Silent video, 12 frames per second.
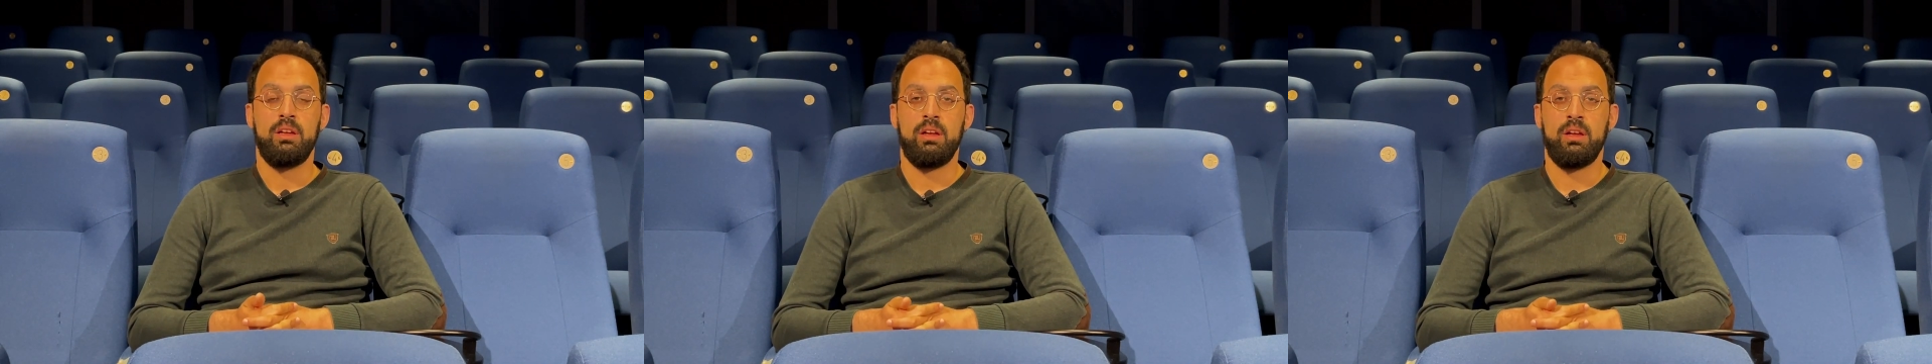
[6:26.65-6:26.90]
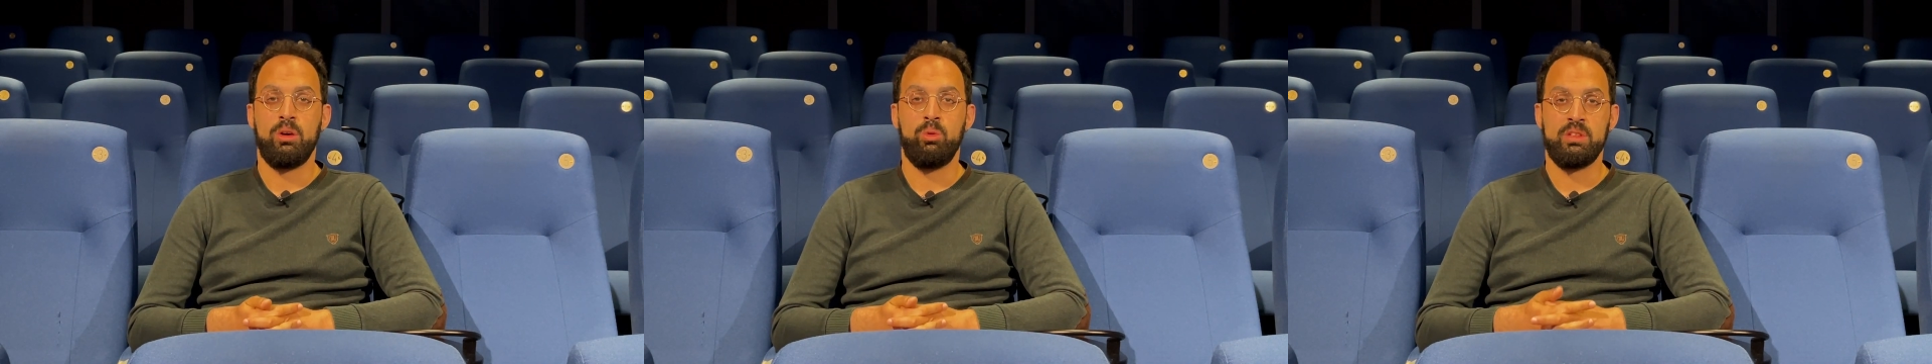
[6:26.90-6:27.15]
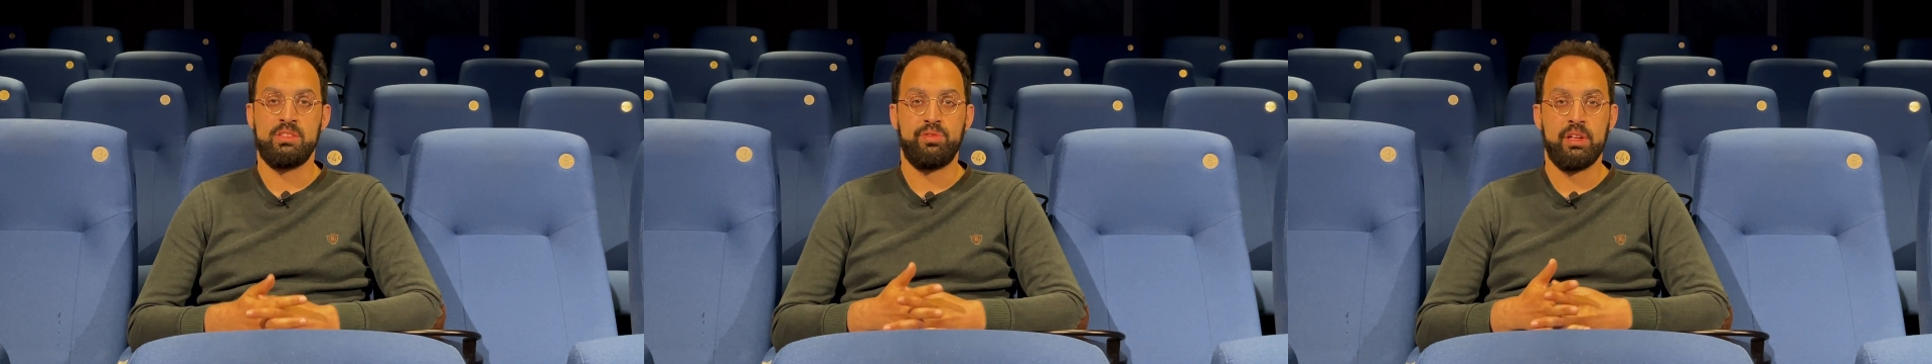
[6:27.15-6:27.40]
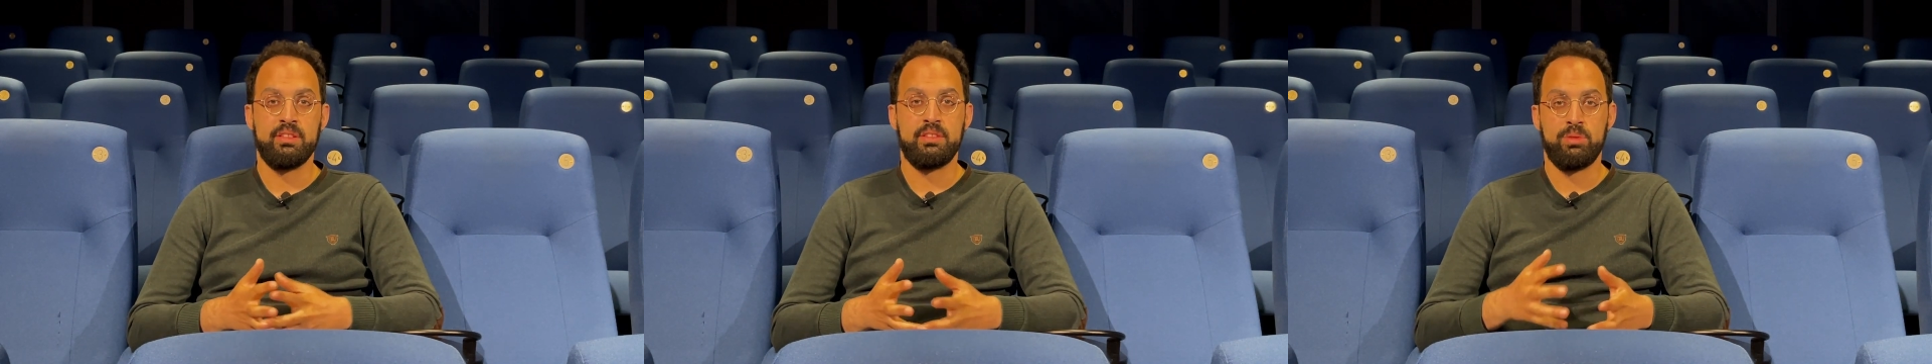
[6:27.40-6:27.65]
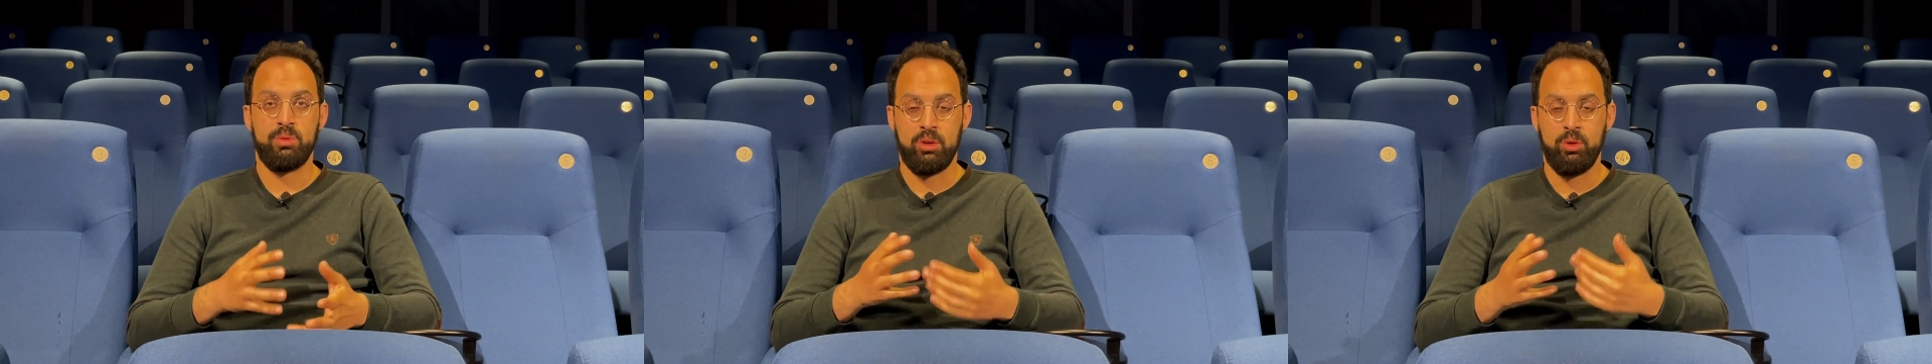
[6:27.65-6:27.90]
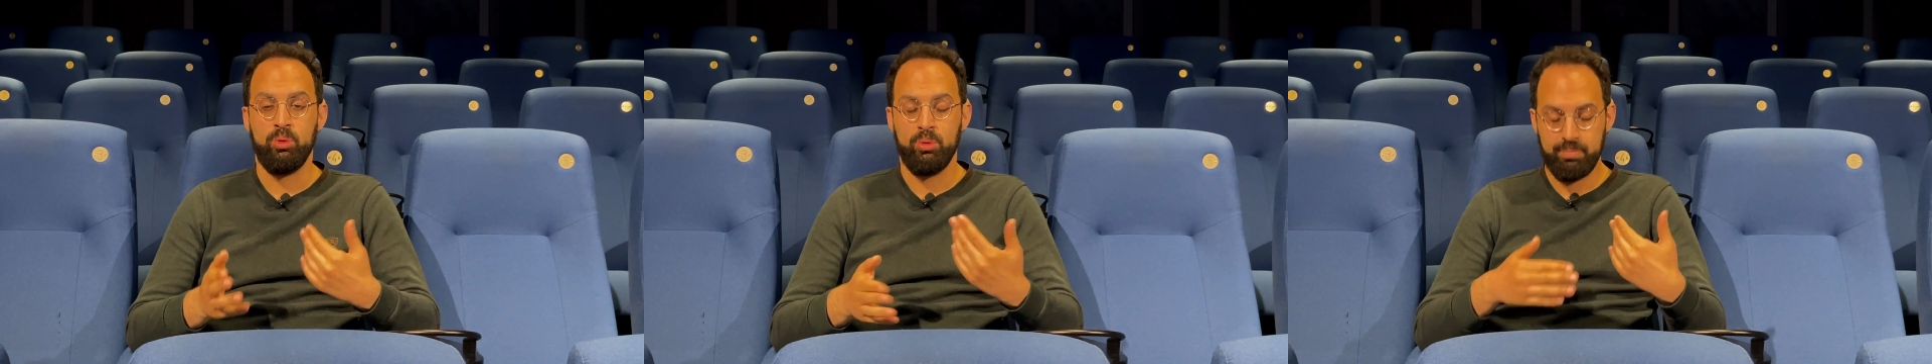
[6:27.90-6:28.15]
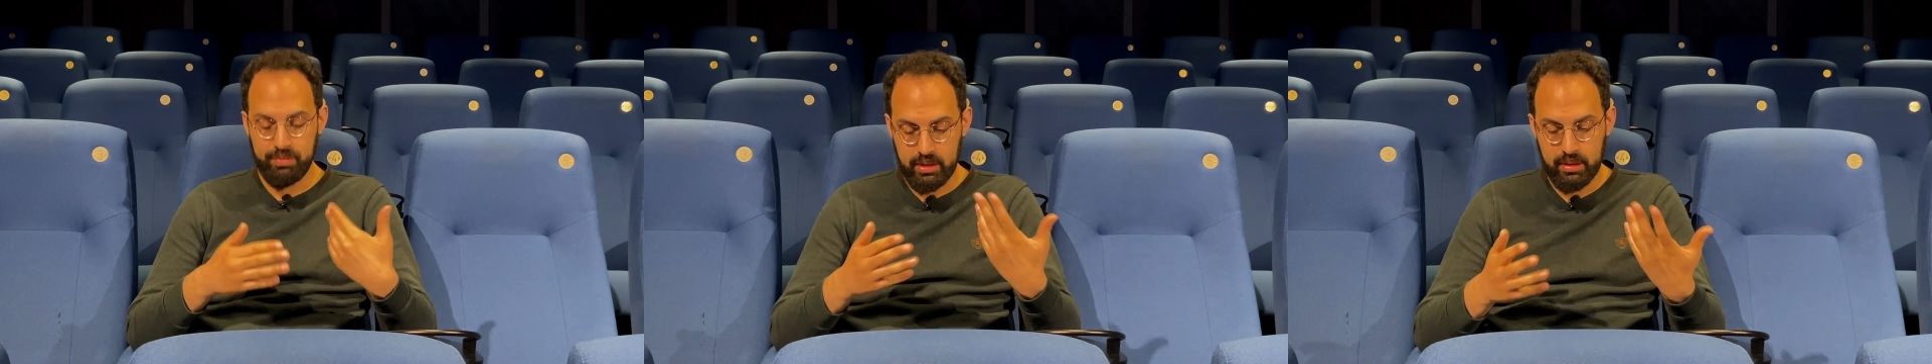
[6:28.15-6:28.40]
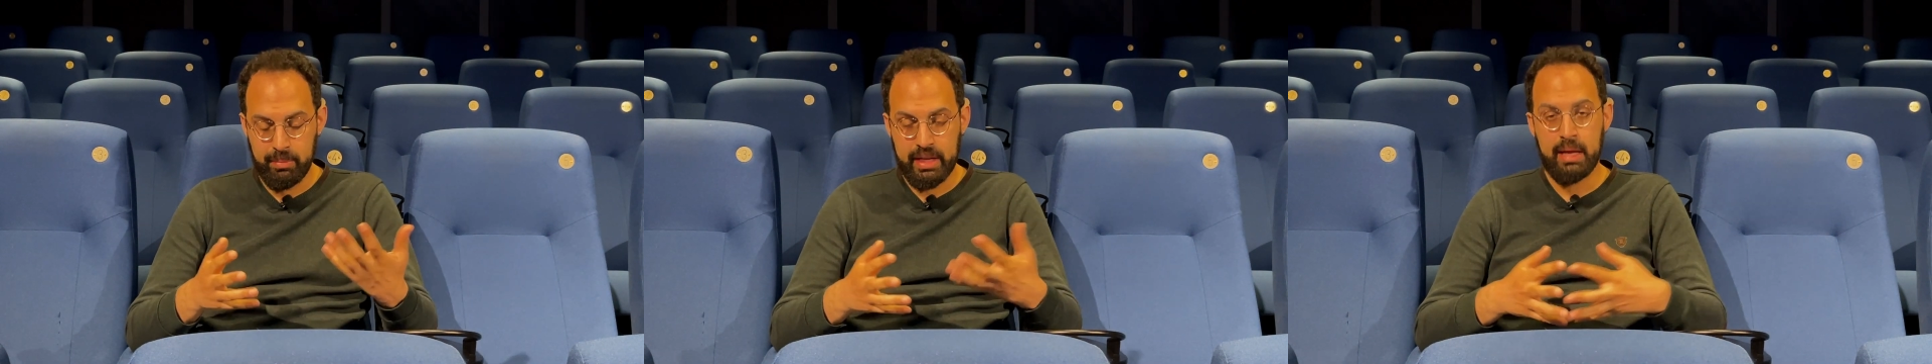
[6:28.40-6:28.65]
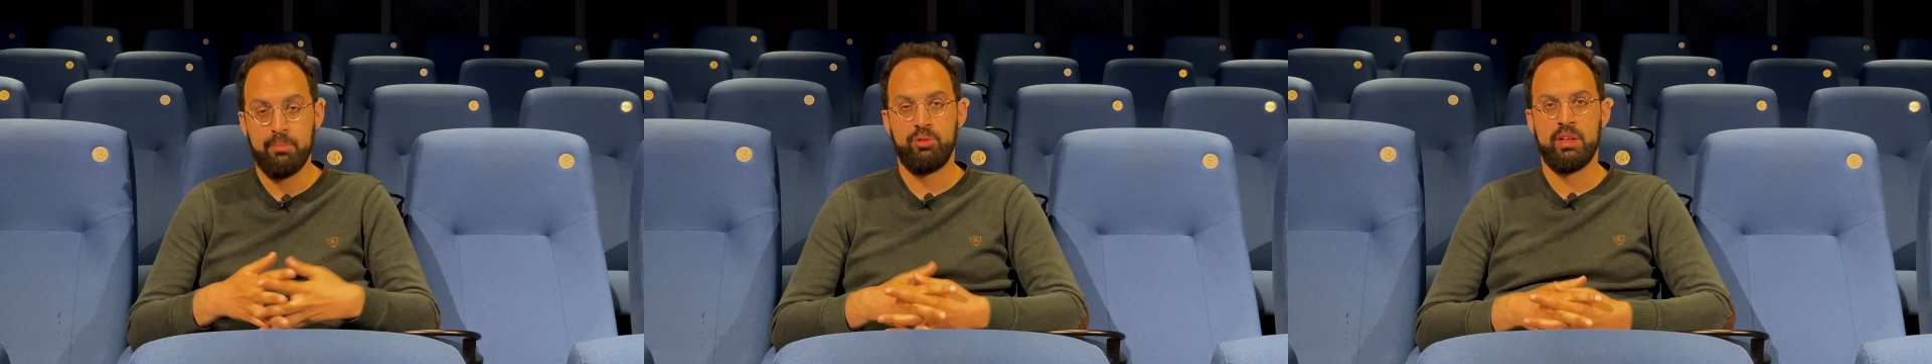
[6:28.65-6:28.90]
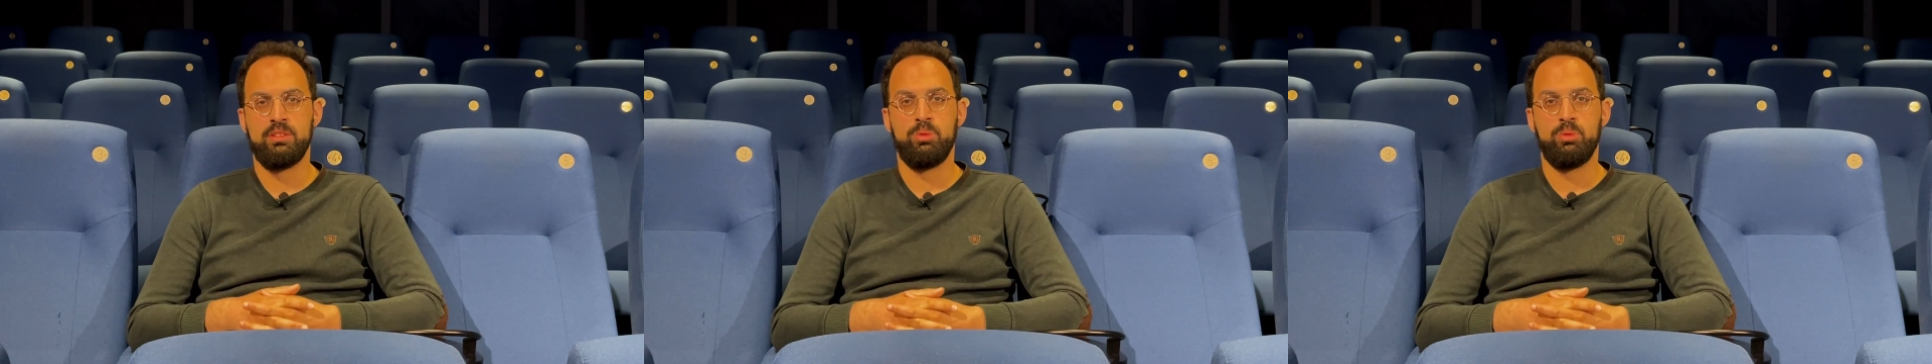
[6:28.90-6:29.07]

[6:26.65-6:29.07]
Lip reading: who became friends